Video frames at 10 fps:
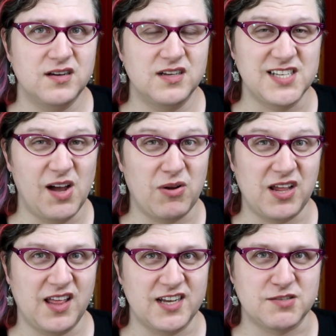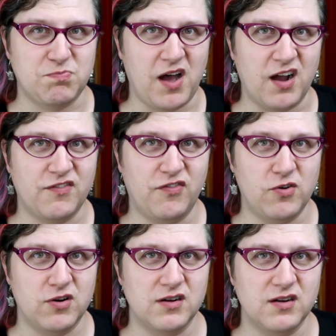It's not what I like Spock
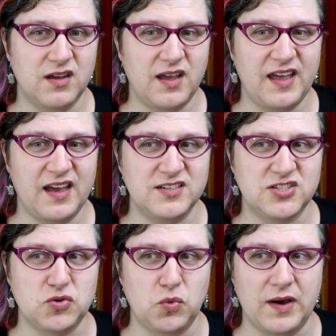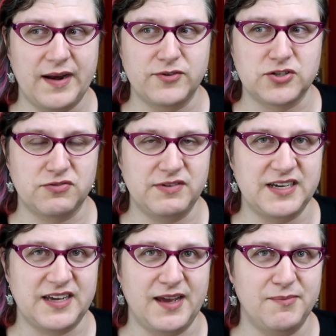for, and to whatever degree
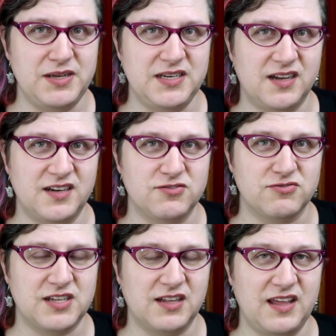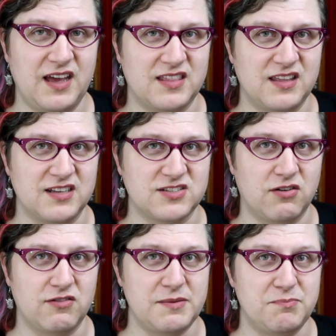it can be done interestingly, I think it's
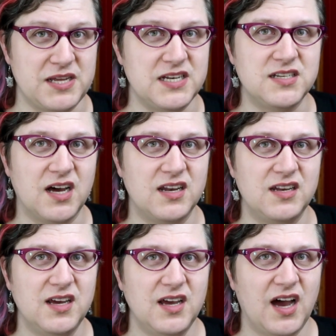already been done.